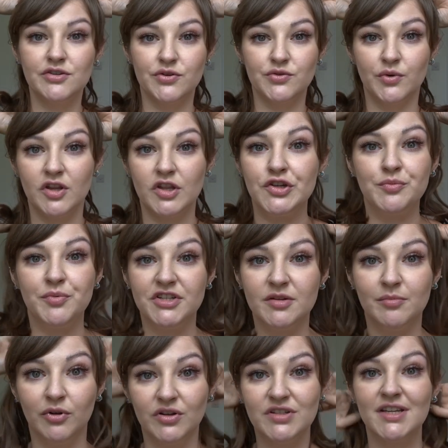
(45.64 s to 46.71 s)
I wish I was one of those
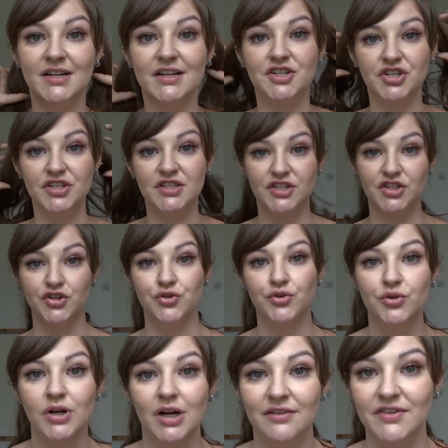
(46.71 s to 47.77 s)
beauty bloggers that could just
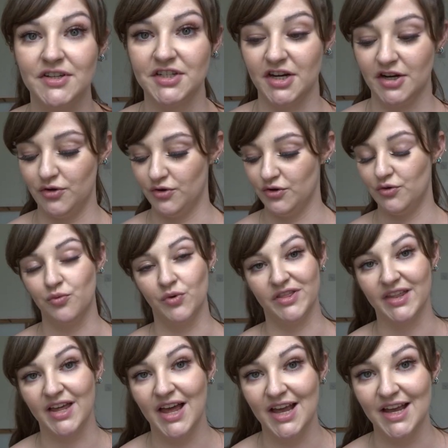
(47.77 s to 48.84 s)
do a video
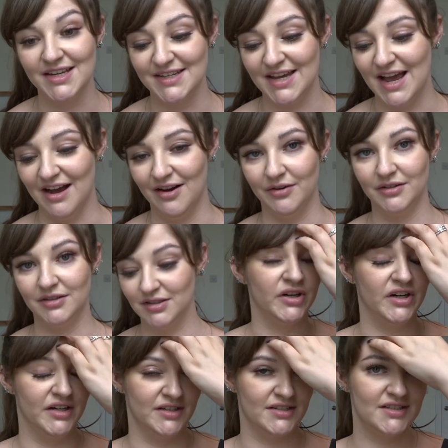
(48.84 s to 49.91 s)
with their hair down,
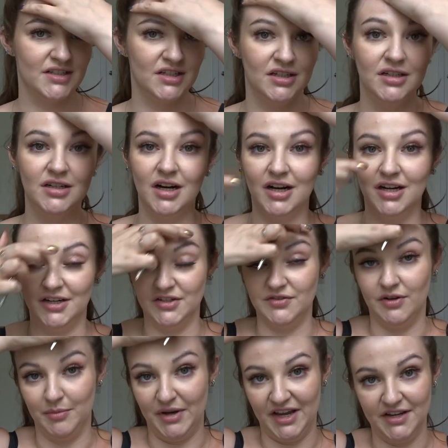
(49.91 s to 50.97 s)
but I just
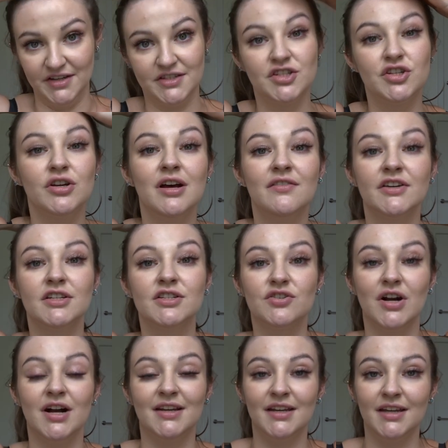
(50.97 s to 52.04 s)
find my hair is too heavy and
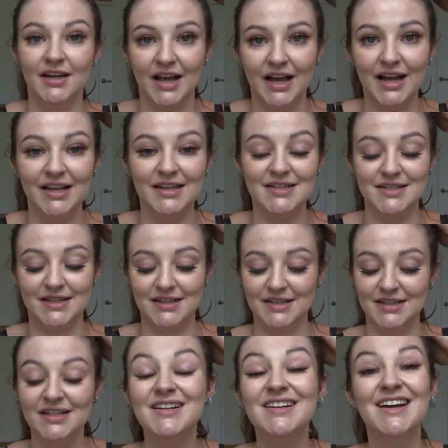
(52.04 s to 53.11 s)
distracting, and
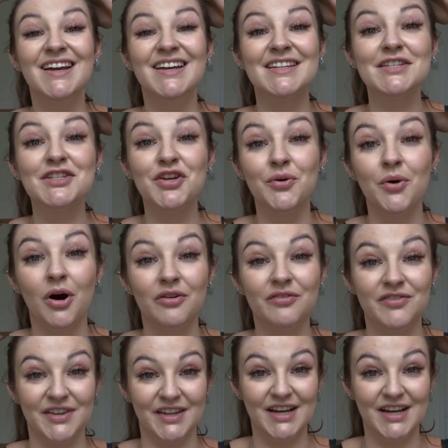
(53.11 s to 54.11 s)
it's too hot for